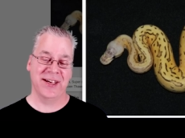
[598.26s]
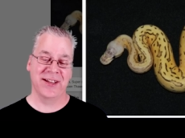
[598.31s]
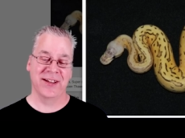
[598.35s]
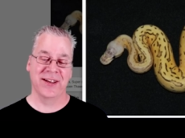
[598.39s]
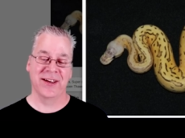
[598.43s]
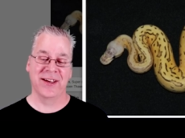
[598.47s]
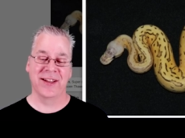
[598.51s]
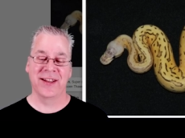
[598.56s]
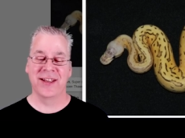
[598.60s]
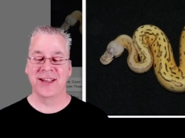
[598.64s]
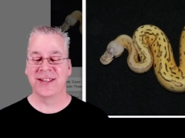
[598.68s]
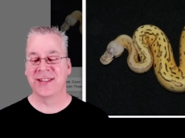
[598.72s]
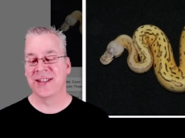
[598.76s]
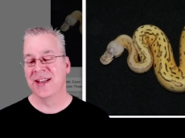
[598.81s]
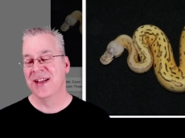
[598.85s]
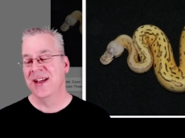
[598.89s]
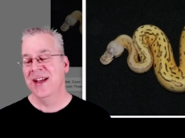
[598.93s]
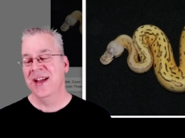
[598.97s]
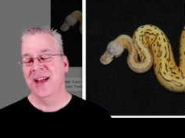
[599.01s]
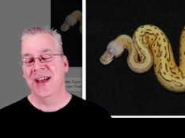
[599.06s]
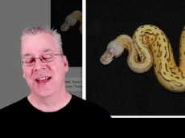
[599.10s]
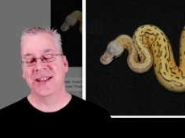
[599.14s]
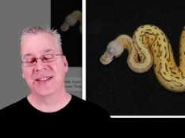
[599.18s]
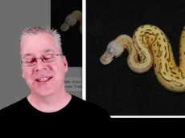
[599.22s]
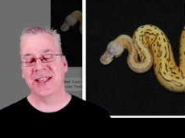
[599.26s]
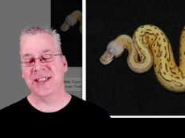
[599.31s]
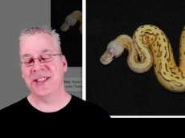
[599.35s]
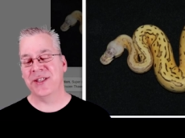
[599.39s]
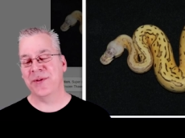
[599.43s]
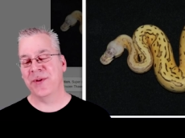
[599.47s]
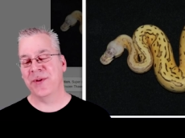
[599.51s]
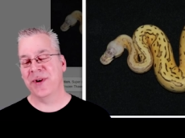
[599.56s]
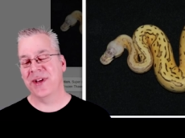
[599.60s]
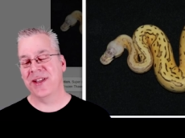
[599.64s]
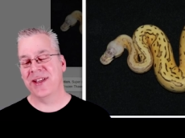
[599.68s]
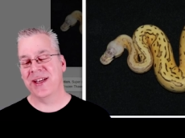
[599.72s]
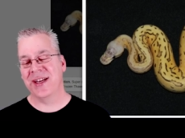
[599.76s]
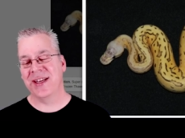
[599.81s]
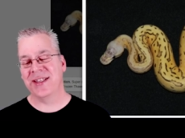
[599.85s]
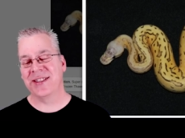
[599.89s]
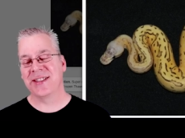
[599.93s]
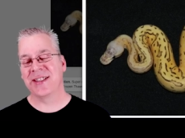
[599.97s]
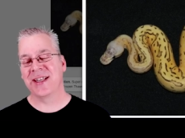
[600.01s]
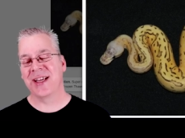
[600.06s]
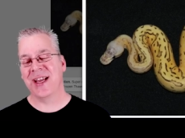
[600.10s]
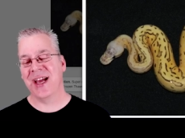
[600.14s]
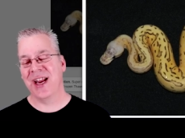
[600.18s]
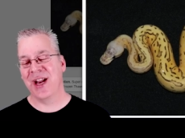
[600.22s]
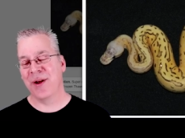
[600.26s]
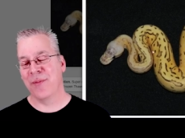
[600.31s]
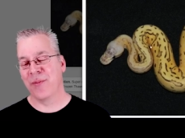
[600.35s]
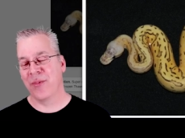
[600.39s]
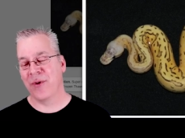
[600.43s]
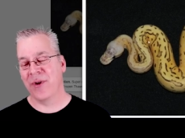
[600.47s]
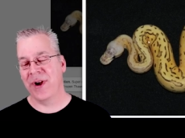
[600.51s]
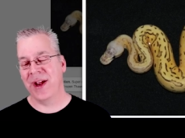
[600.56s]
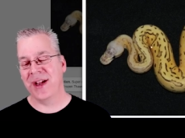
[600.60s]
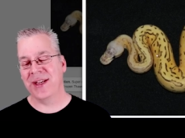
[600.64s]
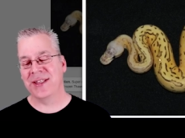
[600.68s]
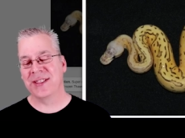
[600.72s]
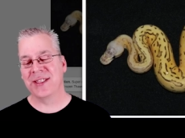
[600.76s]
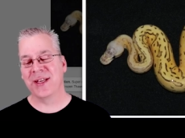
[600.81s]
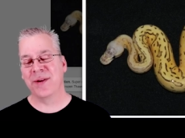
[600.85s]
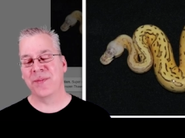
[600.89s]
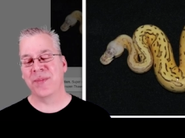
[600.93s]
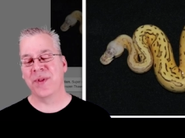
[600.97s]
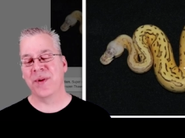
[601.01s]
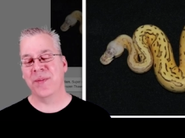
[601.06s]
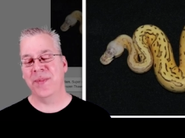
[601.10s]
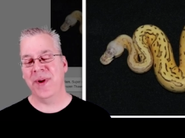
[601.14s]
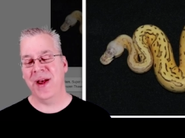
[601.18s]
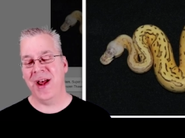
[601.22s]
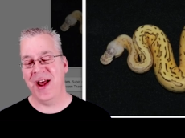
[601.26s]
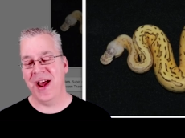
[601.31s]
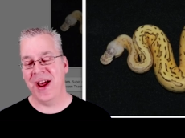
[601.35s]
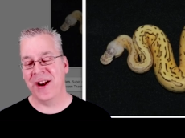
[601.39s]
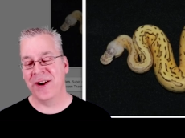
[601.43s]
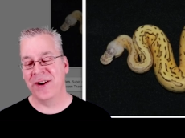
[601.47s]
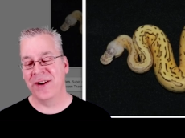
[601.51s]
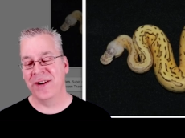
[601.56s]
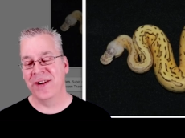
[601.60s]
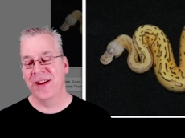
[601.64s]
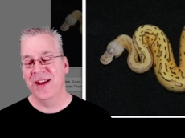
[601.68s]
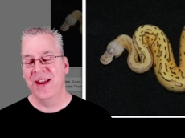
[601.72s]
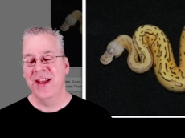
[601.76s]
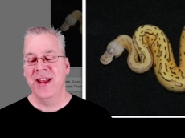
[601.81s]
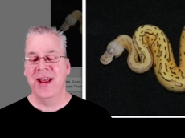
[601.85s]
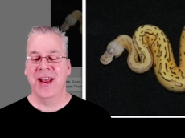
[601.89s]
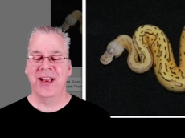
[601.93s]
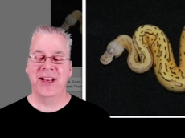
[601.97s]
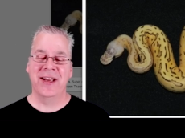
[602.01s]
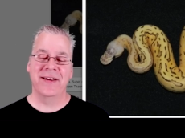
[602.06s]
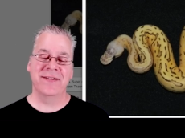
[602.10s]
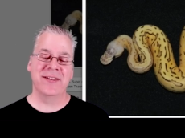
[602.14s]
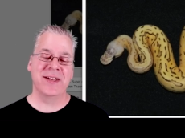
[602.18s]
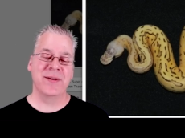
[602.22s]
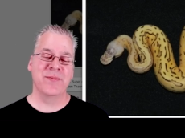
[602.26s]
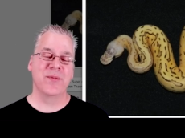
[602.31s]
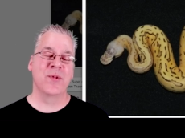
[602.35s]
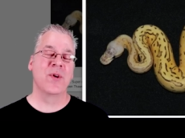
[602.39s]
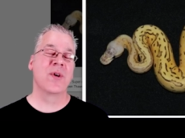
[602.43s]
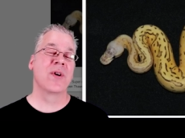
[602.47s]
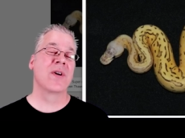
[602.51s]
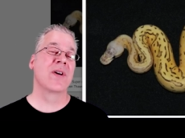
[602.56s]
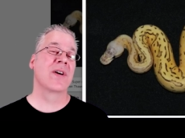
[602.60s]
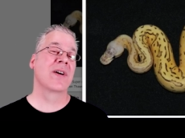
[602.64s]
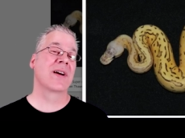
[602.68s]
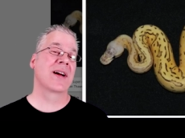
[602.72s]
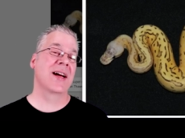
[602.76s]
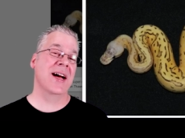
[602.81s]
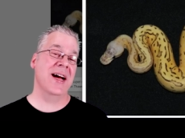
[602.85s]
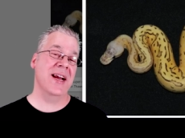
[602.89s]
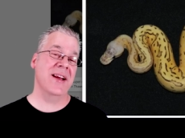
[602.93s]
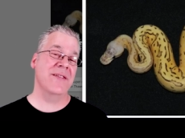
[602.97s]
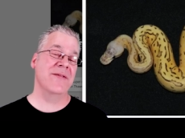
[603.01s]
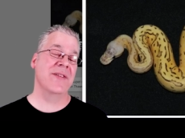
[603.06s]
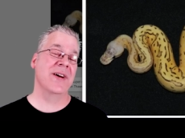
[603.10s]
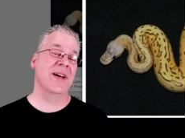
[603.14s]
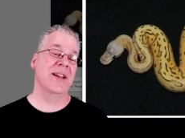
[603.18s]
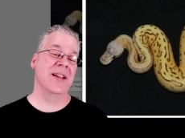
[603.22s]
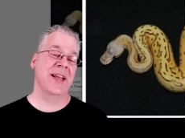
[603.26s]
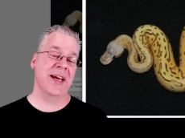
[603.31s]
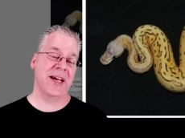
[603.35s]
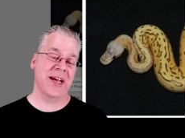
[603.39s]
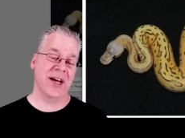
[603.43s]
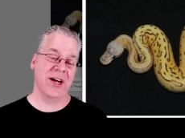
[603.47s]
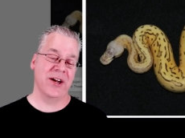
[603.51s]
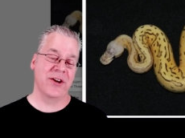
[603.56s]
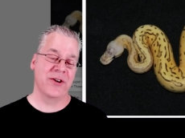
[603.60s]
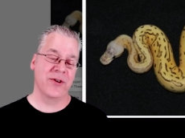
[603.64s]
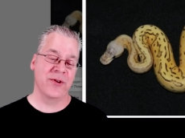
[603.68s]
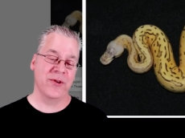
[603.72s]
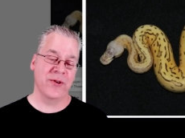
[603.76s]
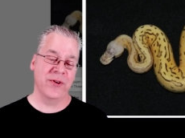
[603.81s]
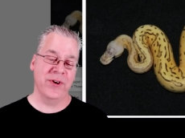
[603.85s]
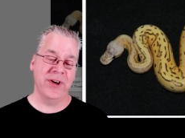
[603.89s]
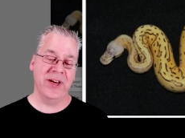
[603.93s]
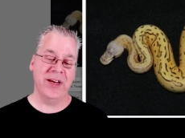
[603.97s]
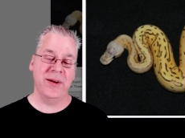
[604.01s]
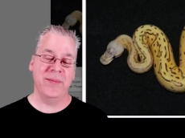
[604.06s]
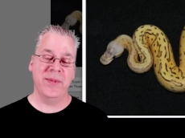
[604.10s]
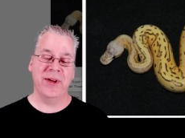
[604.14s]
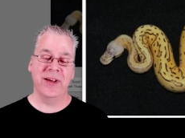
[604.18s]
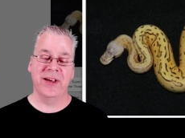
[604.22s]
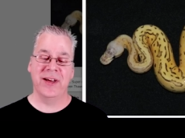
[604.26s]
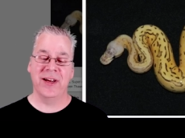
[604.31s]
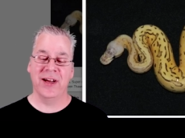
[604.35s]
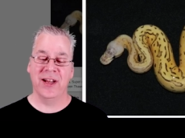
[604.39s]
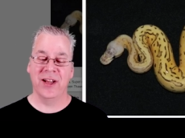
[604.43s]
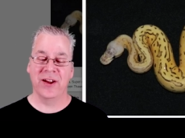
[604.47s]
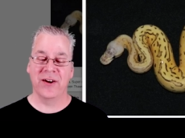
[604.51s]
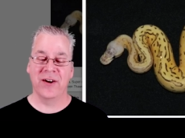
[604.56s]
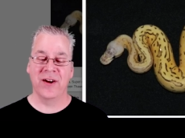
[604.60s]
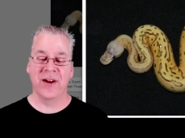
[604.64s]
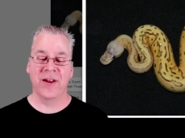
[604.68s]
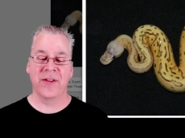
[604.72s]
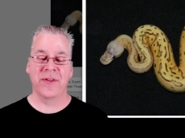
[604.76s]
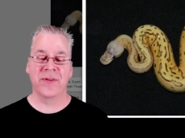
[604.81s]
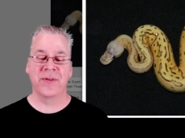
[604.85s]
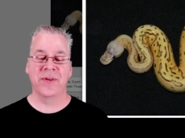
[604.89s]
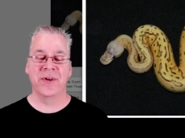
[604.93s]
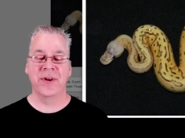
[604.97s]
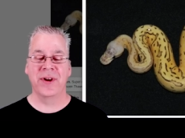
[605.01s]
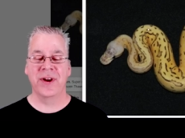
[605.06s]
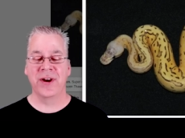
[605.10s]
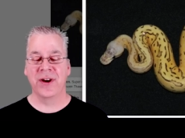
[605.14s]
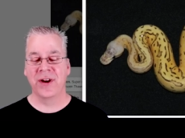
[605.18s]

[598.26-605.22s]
Take a look at this. essentially what it does is it kind of breaks up the pattern and gives it more kind of a, like a creamy color all through